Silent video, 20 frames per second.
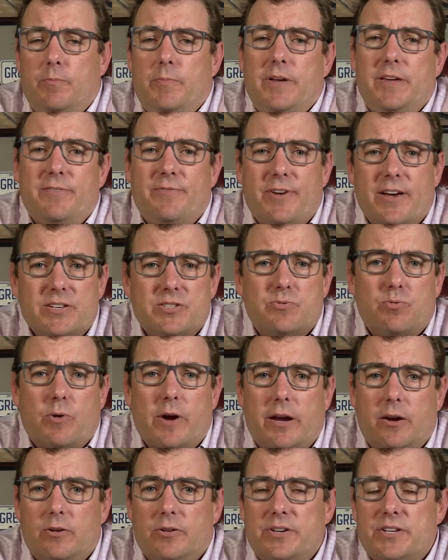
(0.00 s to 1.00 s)
invest
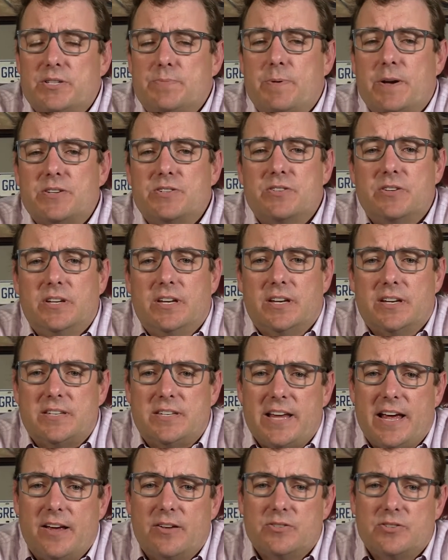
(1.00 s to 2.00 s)
regularly, especially in a
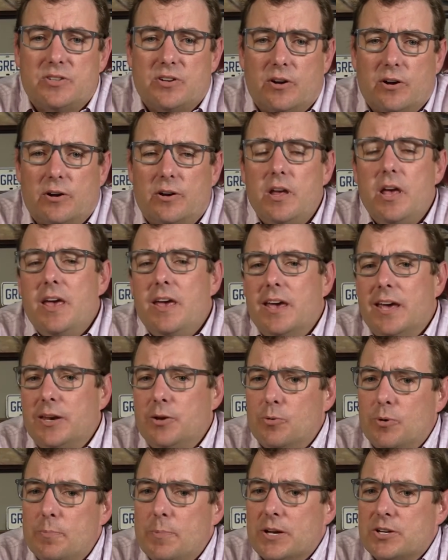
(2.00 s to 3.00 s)
downturn, and
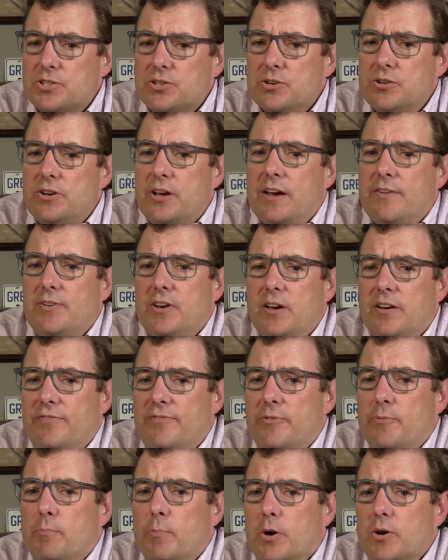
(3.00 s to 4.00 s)
you want to make sure you have
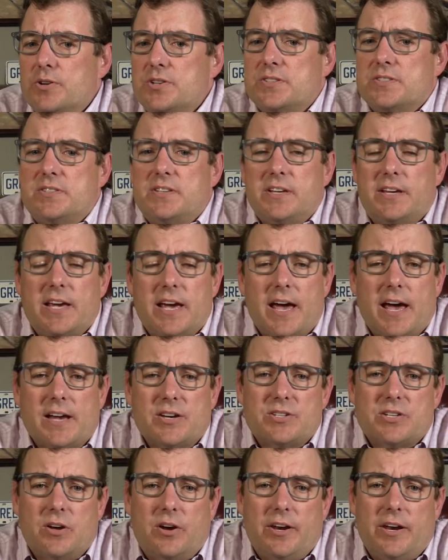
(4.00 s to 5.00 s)
enough emergency
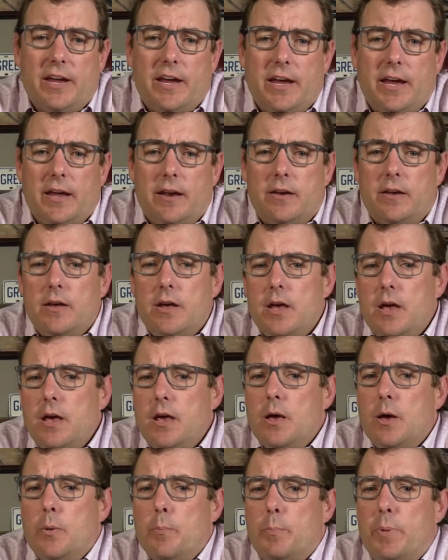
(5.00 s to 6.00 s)
cash on hand.
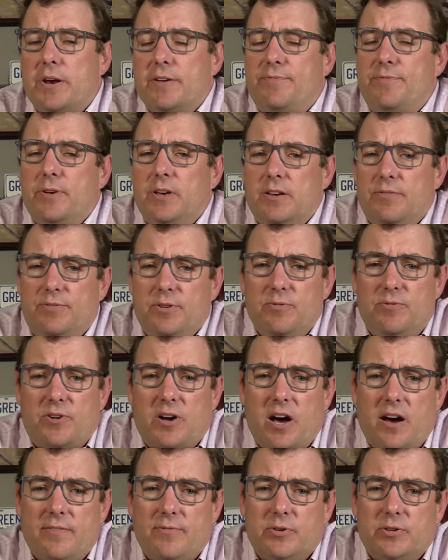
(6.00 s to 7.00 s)
But if you've
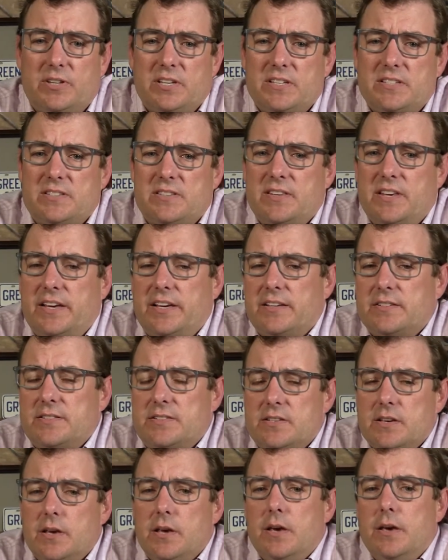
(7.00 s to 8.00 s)
covered these
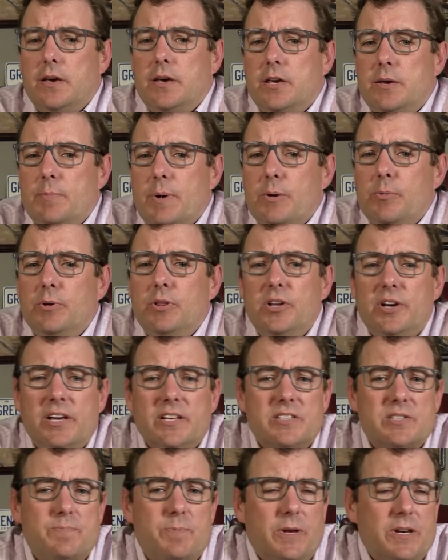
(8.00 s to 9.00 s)
things, you might look
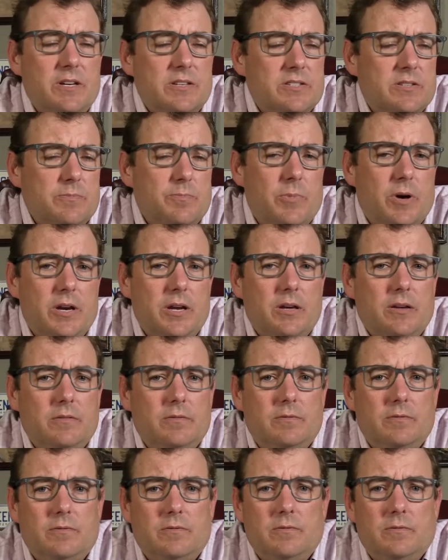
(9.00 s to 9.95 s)
at spending some money